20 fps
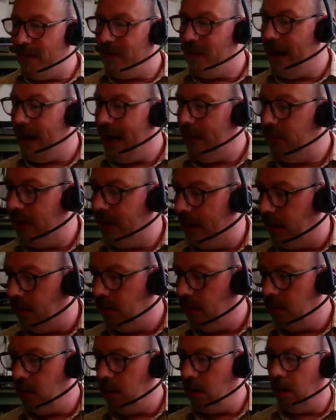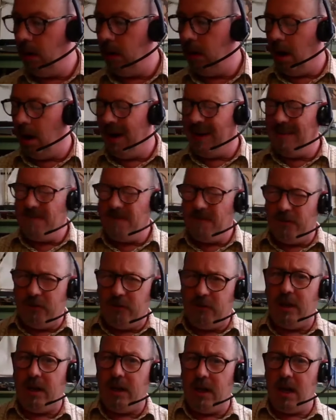written the name down, and I
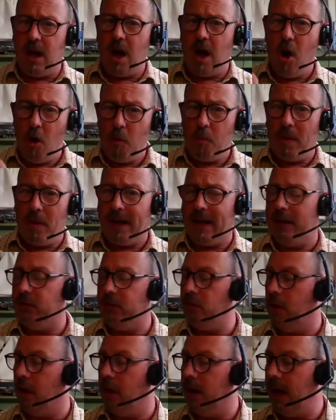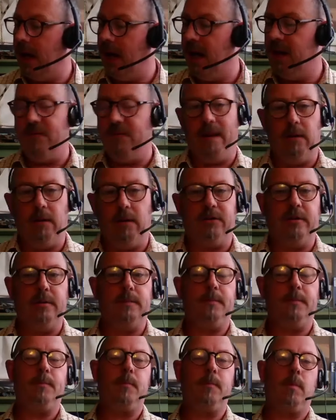sincerely hope I get this right. Edvelt,
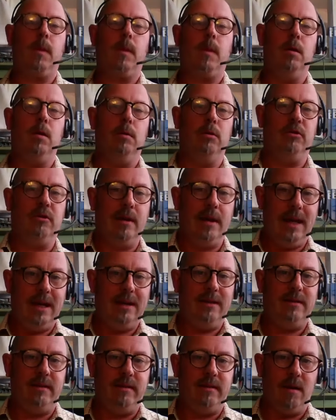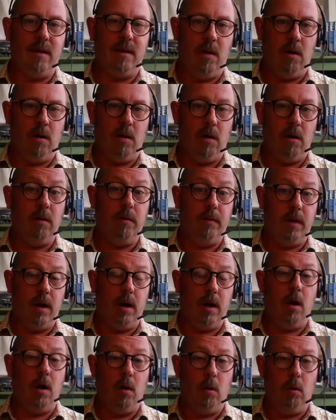who was the lead on
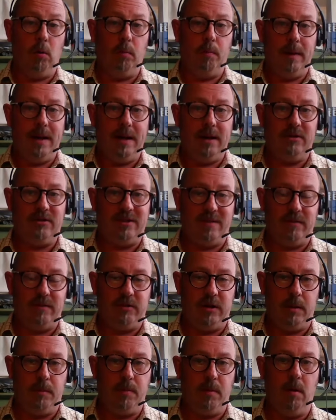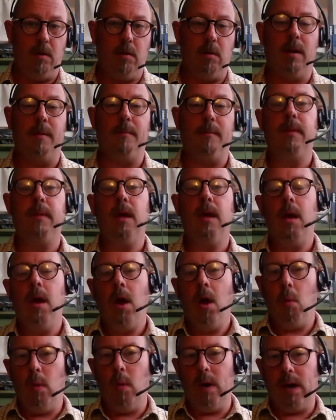the whole B seventeen program,
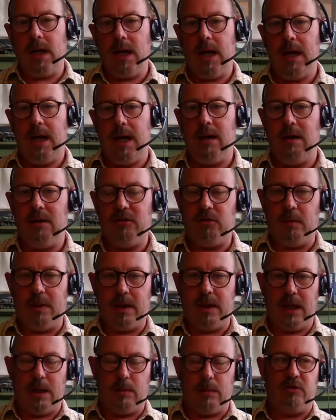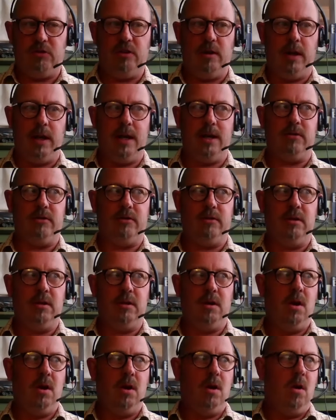were key to encapsulate
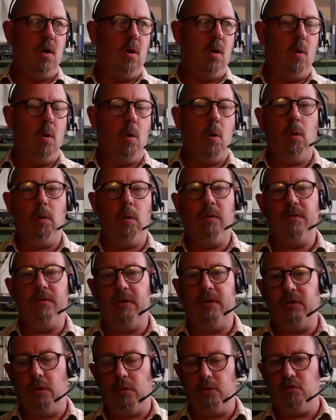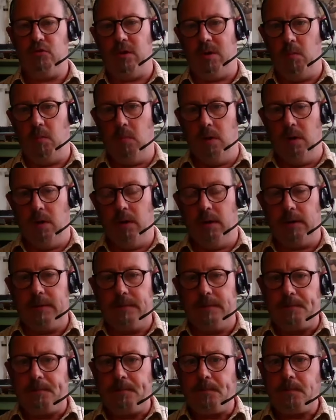all of the doctrine work